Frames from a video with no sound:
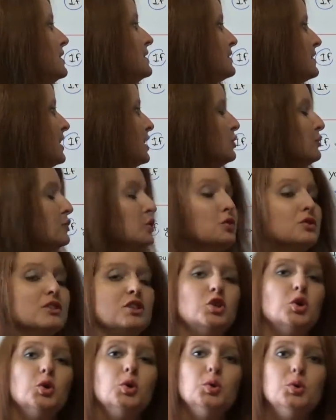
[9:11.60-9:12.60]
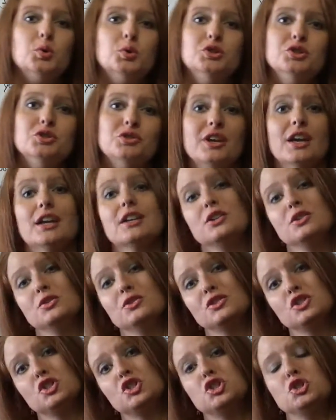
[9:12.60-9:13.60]
instead of using would, you can
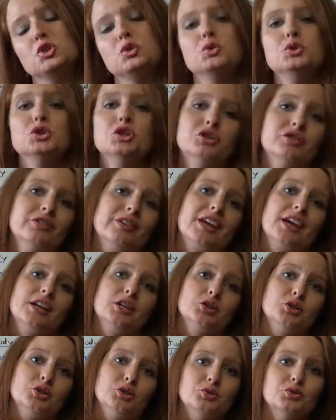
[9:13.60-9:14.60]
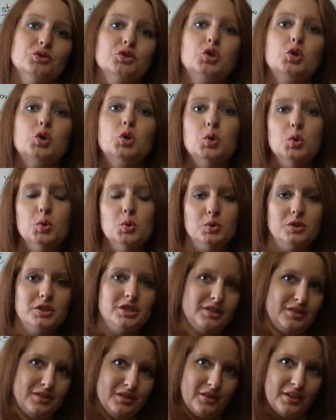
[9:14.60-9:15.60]
use should, or you can use
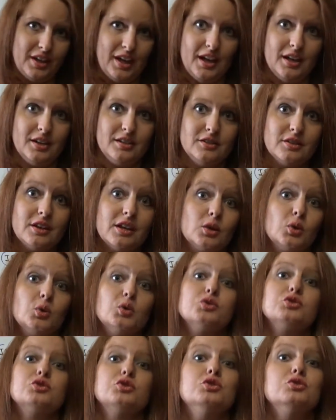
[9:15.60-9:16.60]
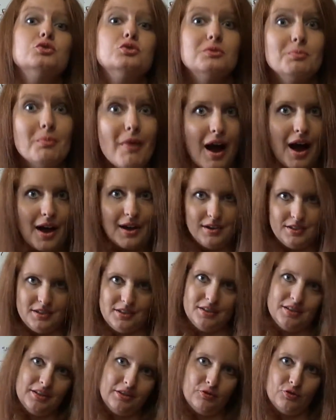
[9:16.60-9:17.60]
could, okay? You can also use
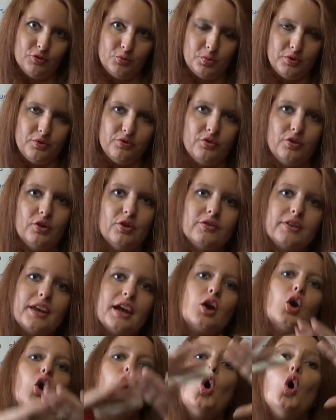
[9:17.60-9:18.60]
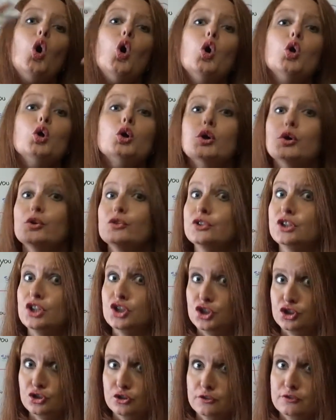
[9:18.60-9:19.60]
might, if you prefer. They are all
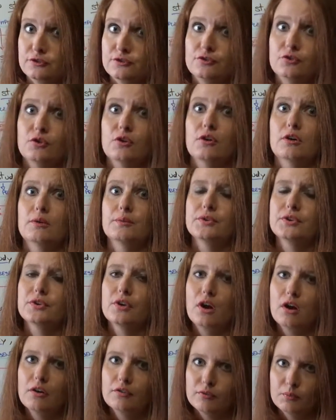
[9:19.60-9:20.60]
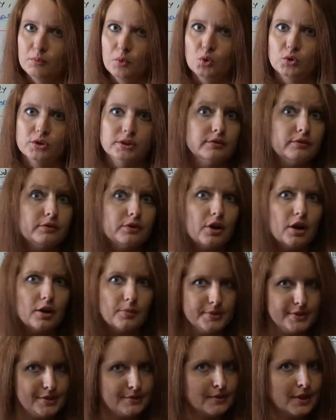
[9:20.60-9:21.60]
conditional forms of modal
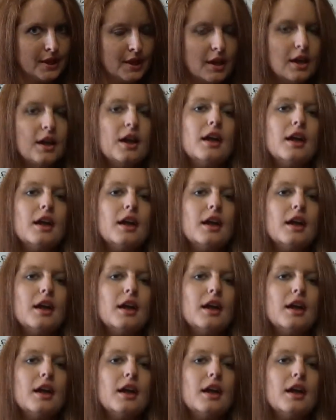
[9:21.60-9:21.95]
verbs.